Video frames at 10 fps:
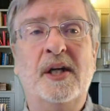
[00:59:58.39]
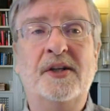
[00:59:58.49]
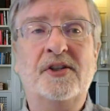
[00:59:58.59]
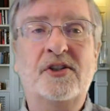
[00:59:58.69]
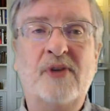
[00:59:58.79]

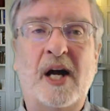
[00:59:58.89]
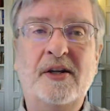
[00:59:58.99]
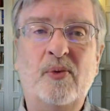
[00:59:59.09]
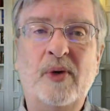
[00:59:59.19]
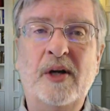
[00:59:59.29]
and
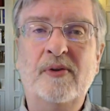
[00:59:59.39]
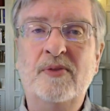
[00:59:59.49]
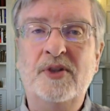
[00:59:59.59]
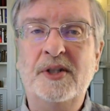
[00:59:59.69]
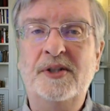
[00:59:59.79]
distracted away
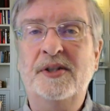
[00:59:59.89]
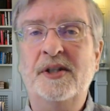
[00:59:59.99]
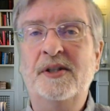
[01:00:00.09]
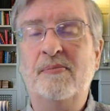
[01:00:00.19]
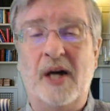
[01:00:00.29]
from Jesus
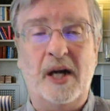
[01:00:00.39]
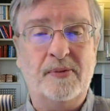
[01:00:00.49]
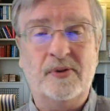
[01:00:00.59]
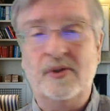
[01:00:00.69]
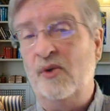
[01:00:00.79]
and the
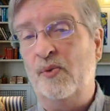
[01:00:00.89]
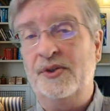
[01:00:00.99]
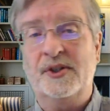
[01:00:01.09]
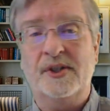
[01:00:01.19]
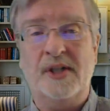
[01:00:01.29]
Bible,
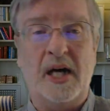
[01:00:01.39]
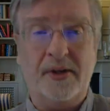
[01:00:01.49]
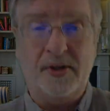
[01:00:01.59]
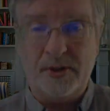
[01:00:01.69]
which is not